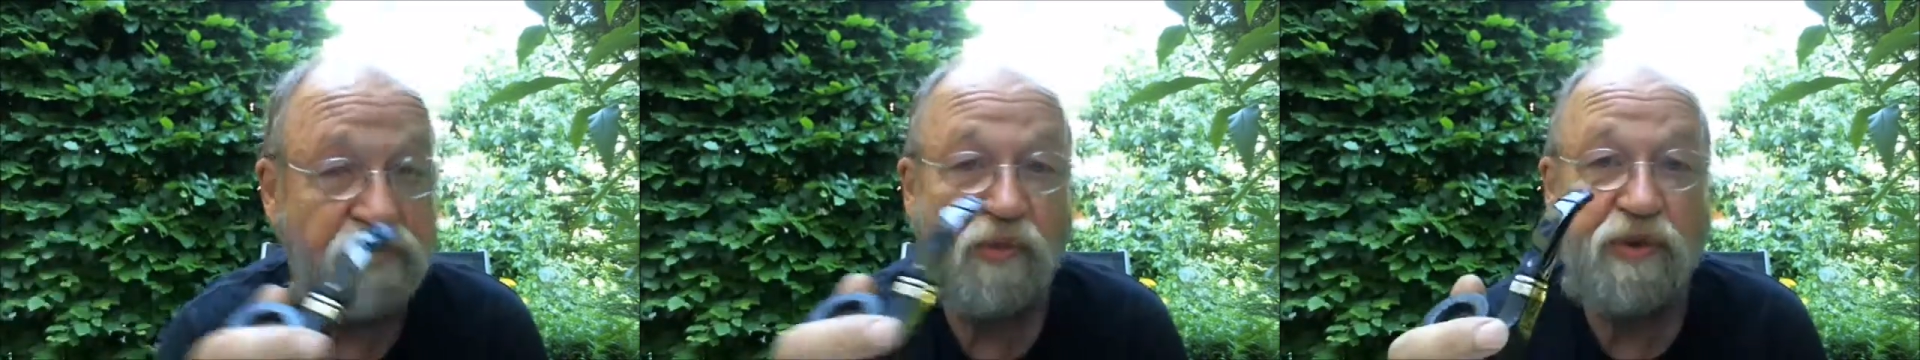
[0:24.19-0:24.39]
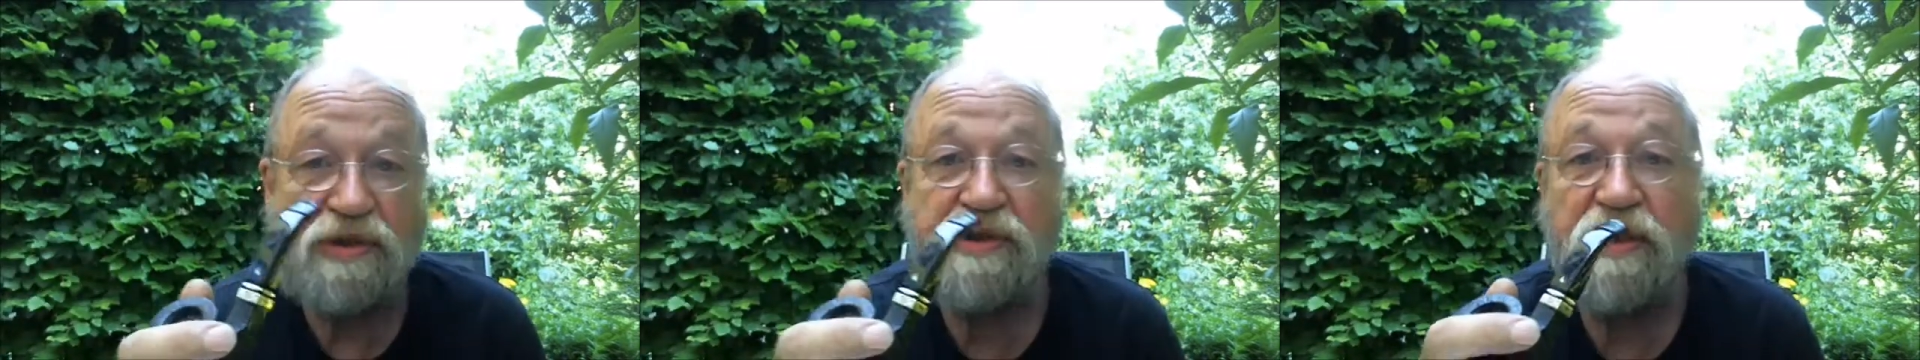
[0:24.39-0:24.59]

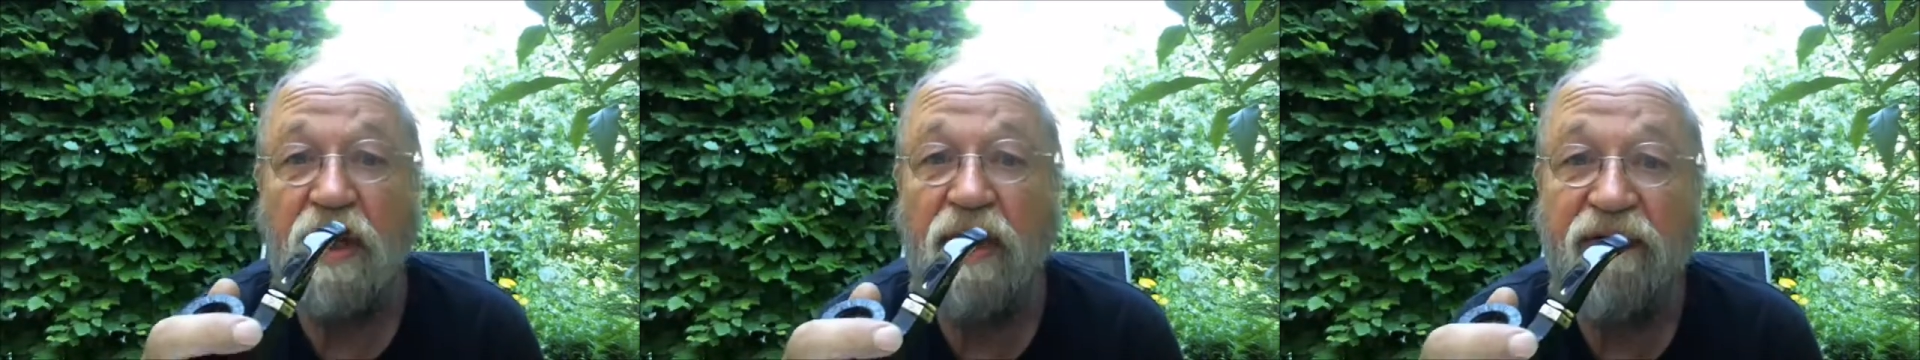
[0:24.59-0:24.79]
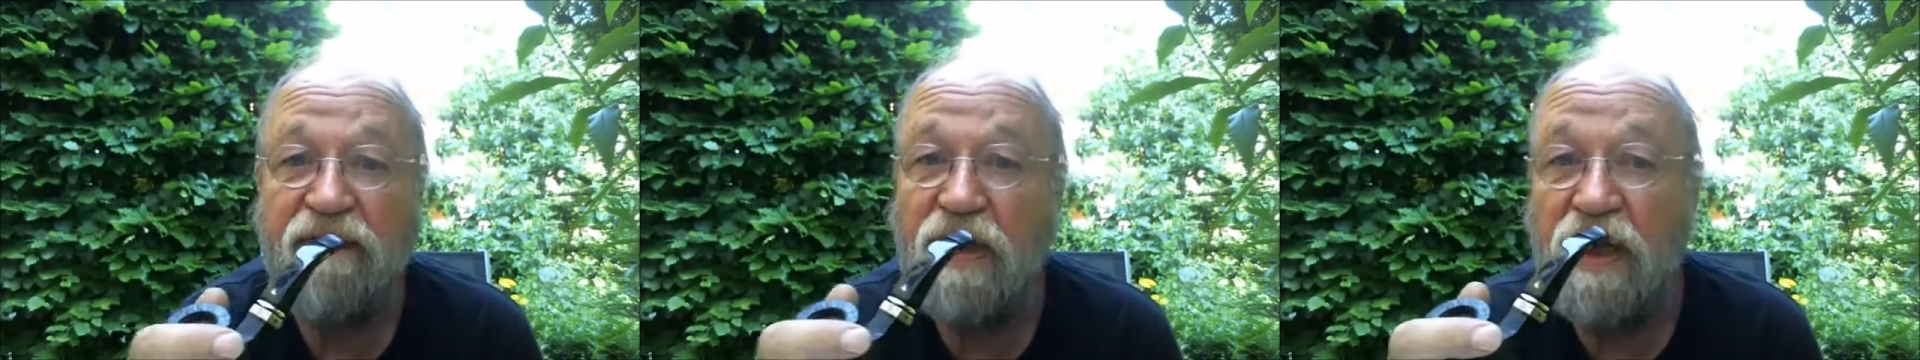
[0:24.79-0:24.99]
We
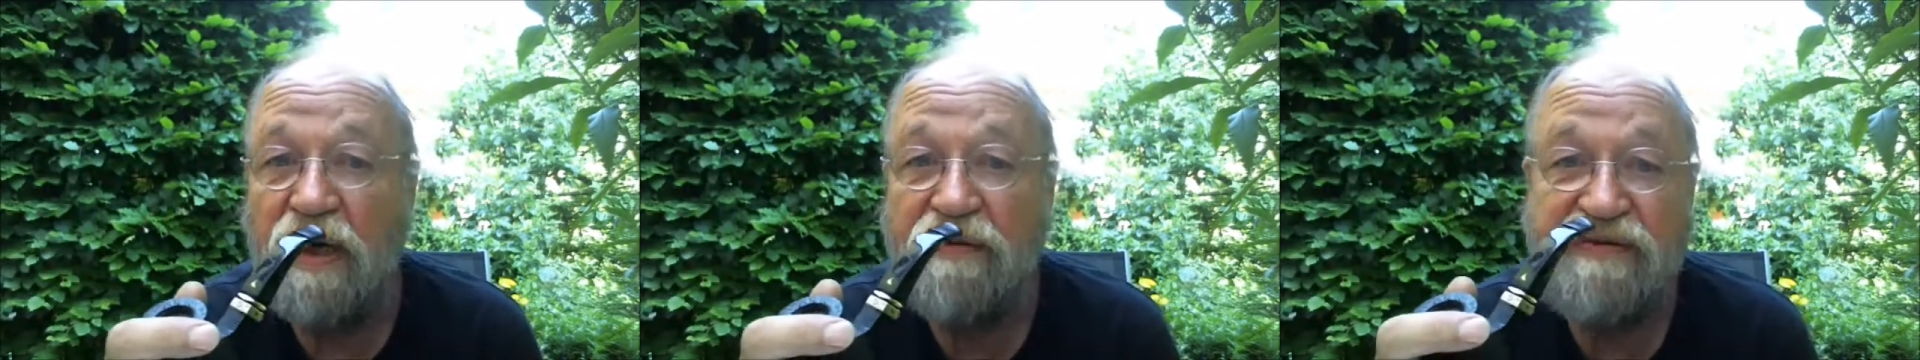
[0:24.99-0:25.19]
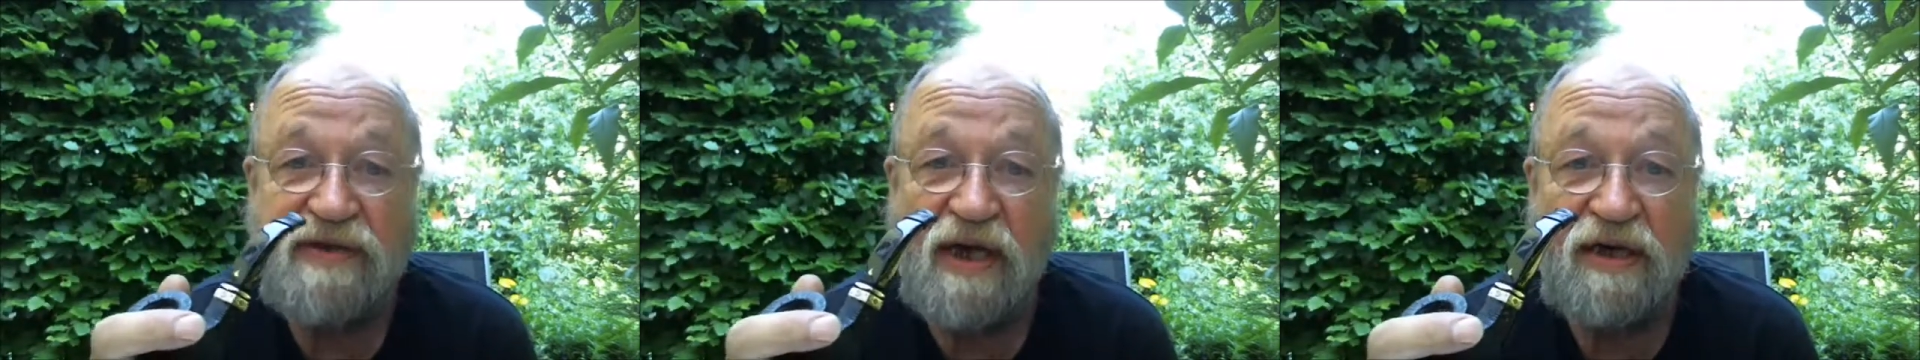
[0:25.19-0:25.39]
still have a lot
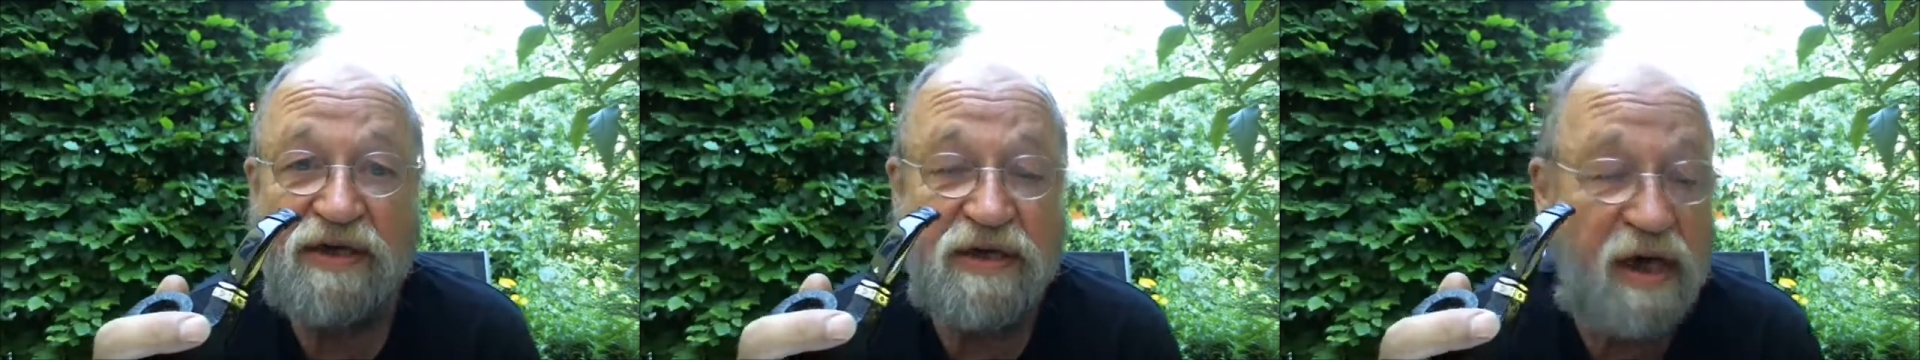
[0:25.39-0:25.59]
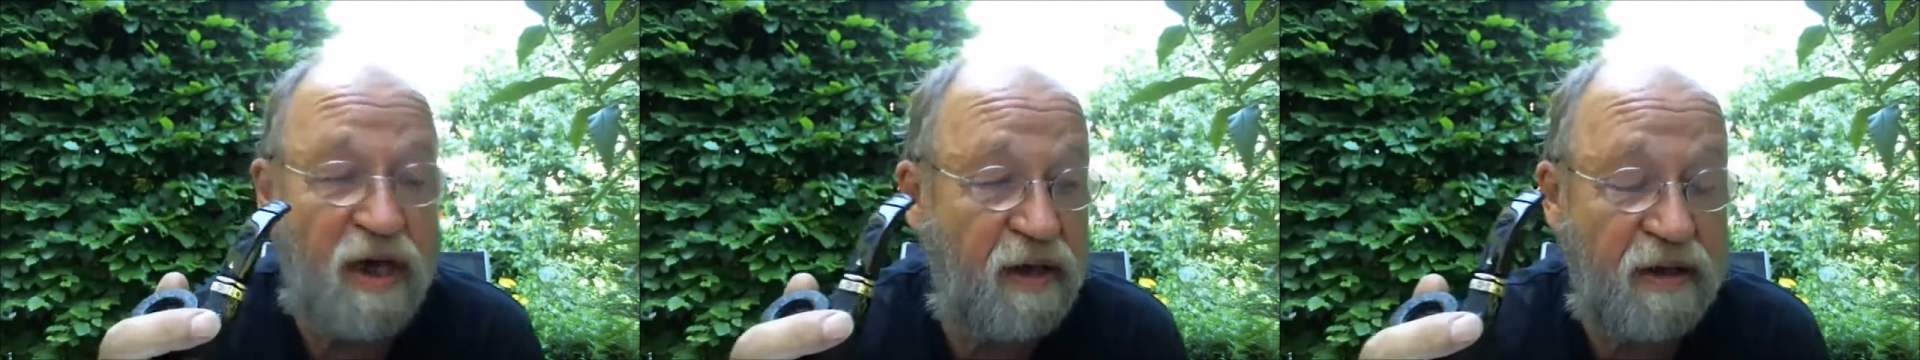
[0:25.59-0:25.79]
of
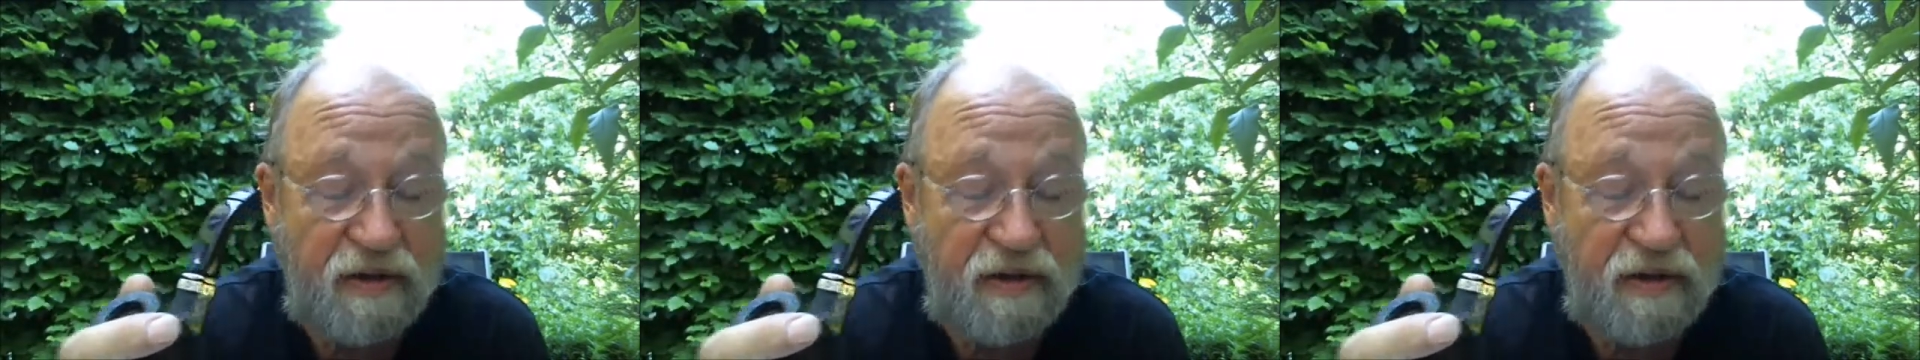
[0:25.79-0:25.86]
sunshine.